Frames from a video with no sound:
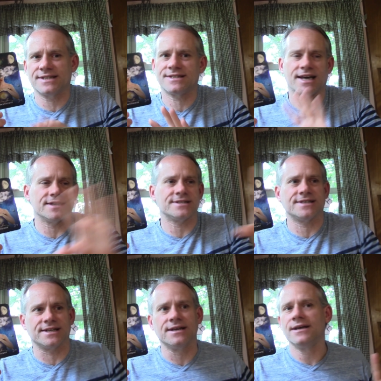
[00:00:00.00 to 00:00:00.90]
saying,
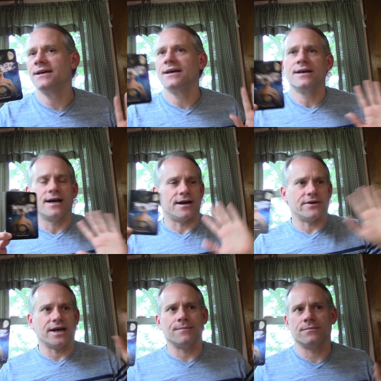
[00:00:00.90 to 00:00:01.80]
listen, all
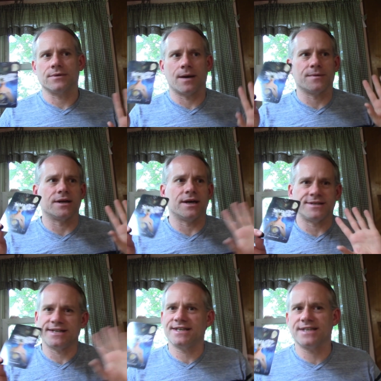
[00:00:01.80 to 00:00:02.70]
right, I'm, I'm going to
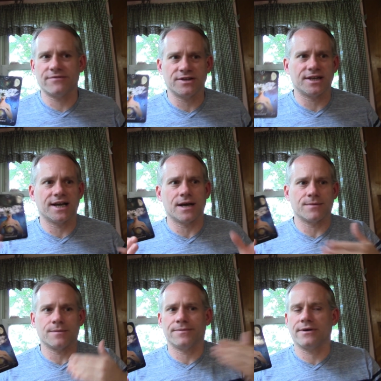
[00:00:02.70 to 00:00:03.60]
assess everything. I'm
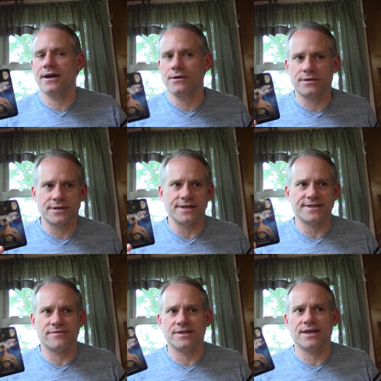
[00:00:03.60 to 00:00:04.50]
going to prioritize
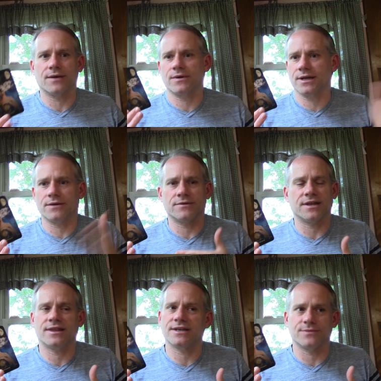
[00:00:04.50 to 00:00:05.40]
everything. We're going to get rid
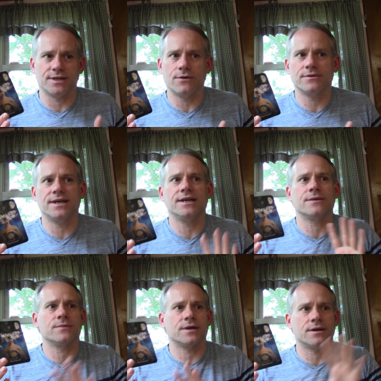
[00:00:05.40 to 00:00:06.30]
of things we don't need,
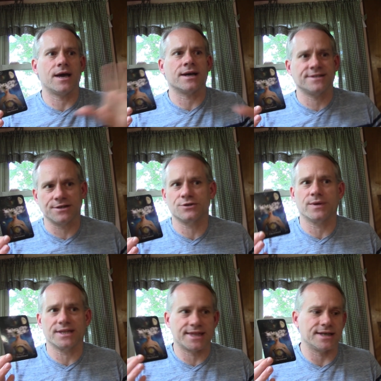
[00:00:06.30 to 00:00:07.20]
and we're going to
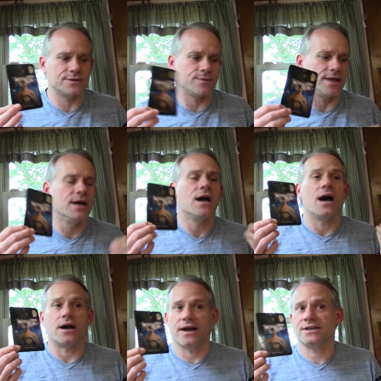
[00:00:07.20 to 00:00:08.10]
accentuate the things we
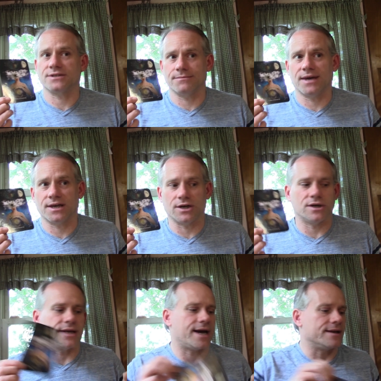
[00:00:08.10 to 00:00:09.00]
are actually making
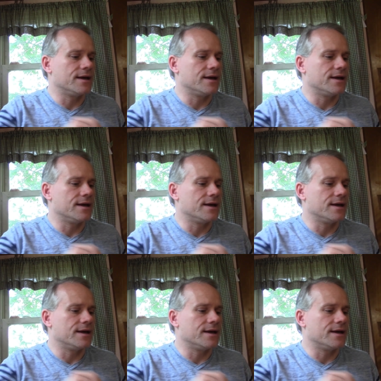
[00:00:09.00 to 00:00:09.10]
good on.